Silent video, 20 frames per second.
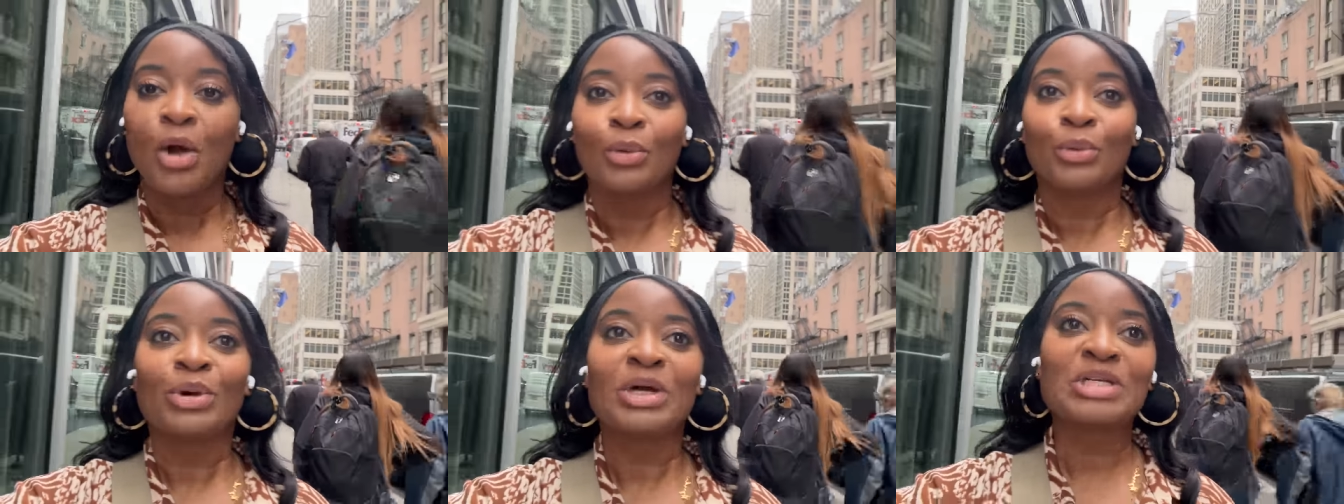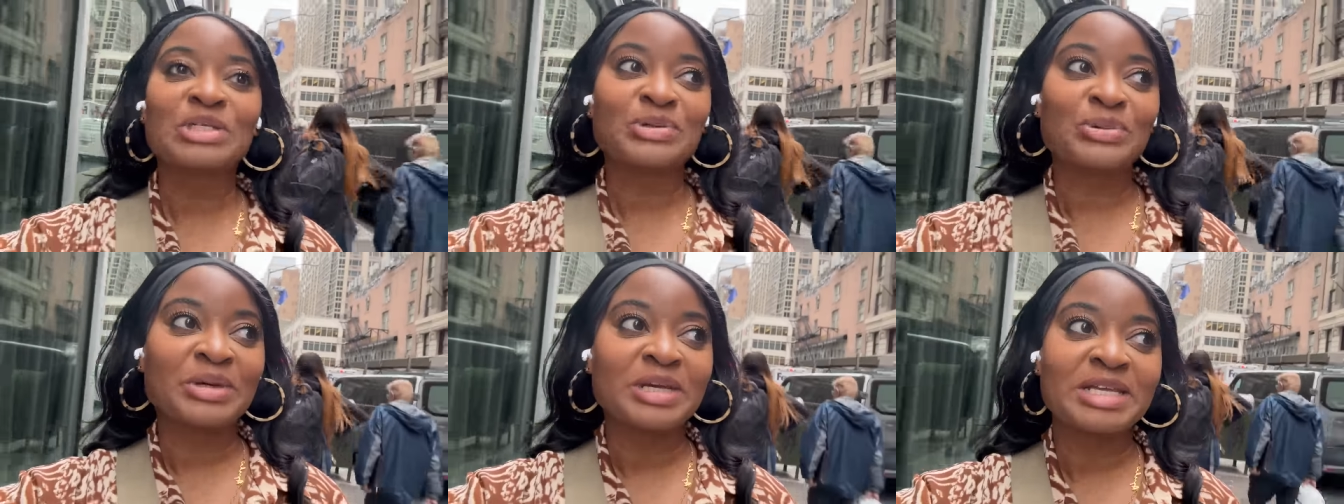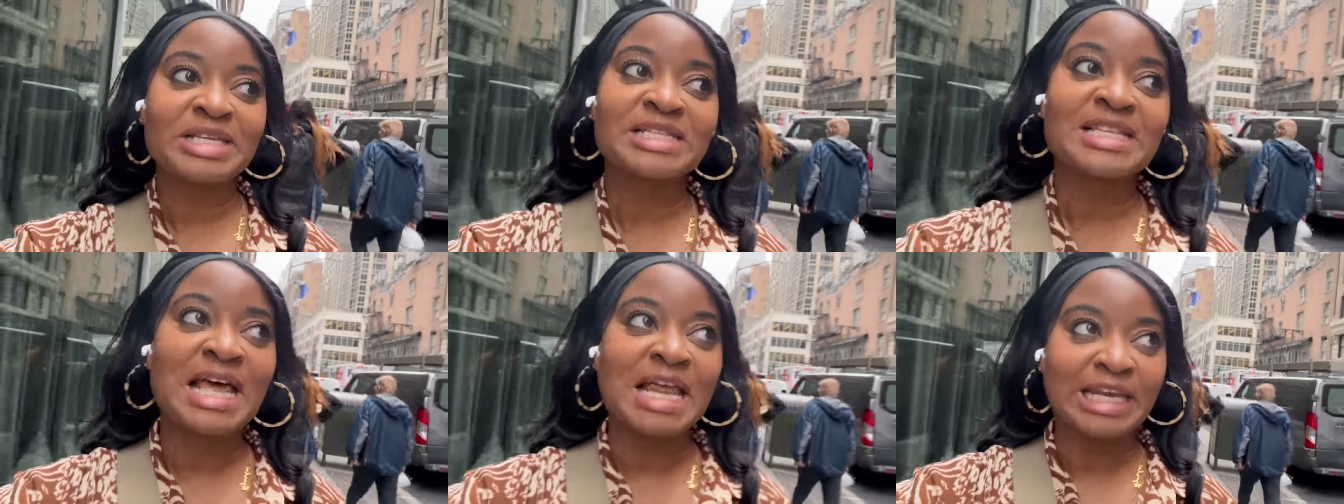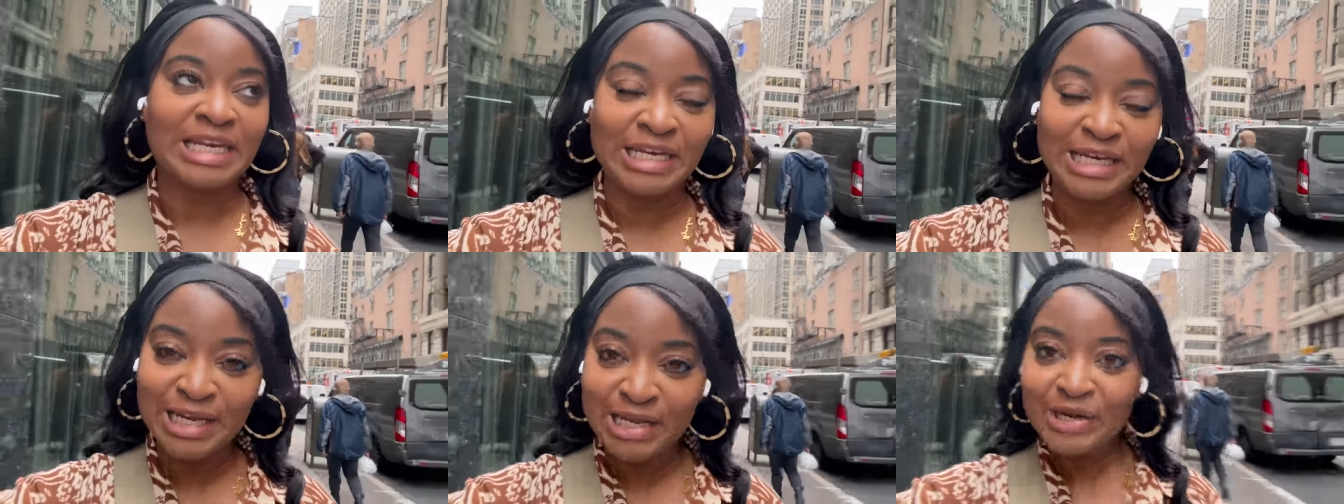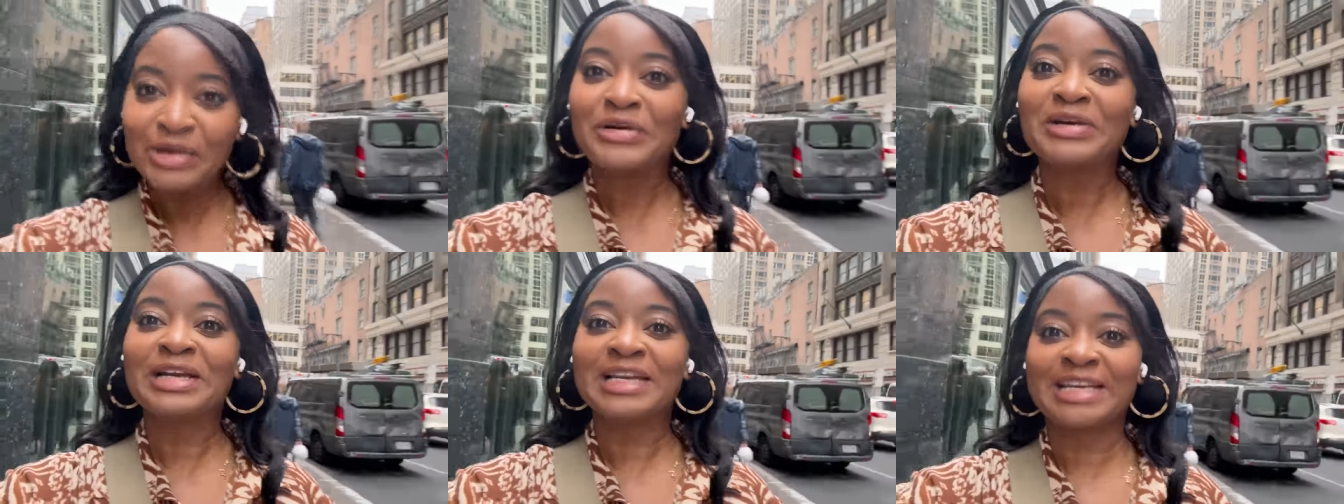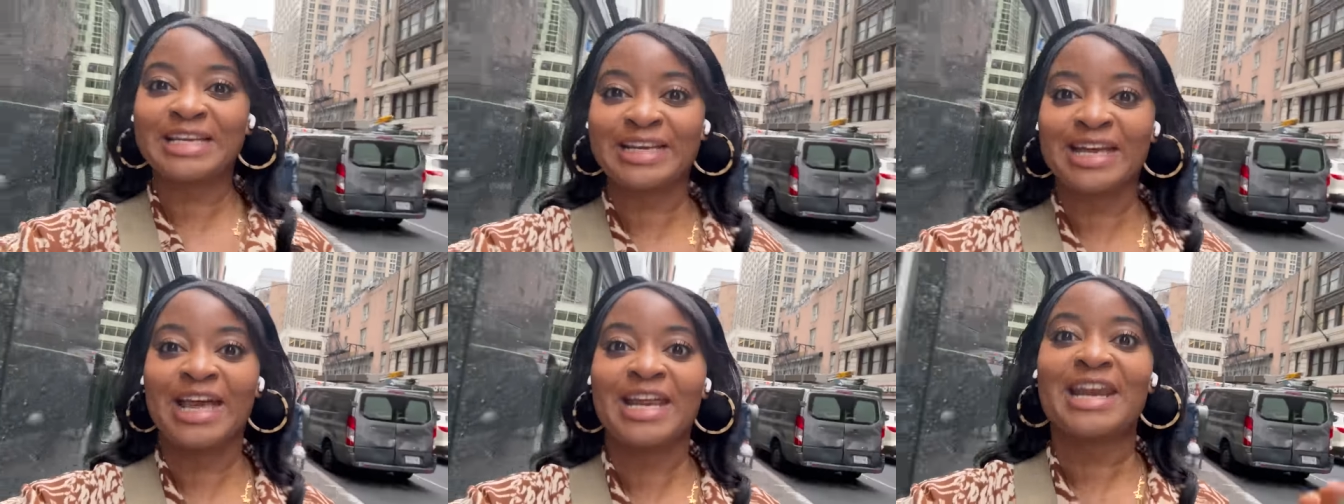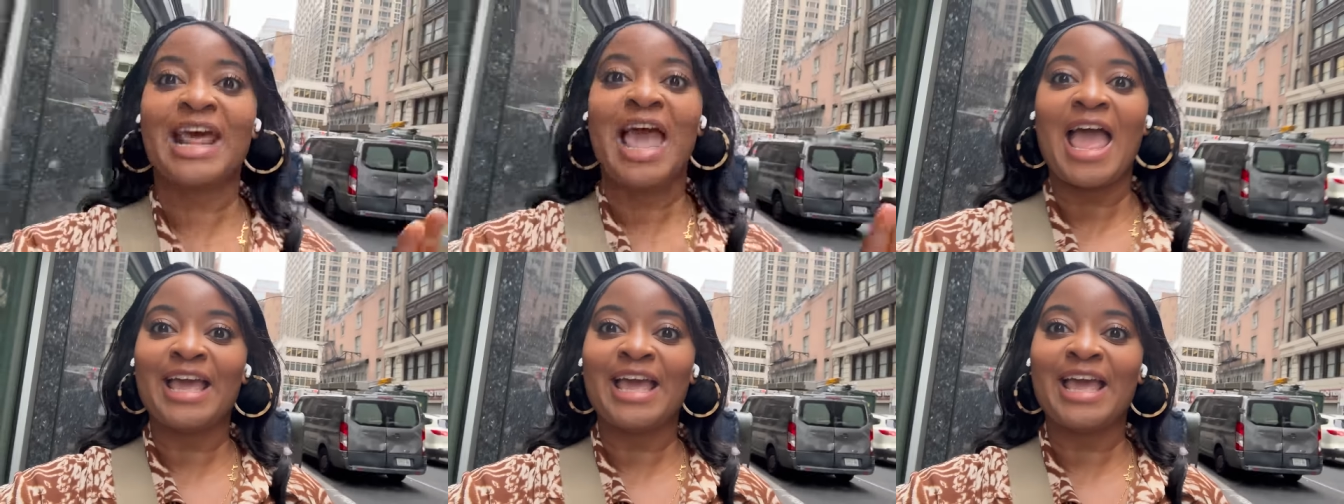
which was literally an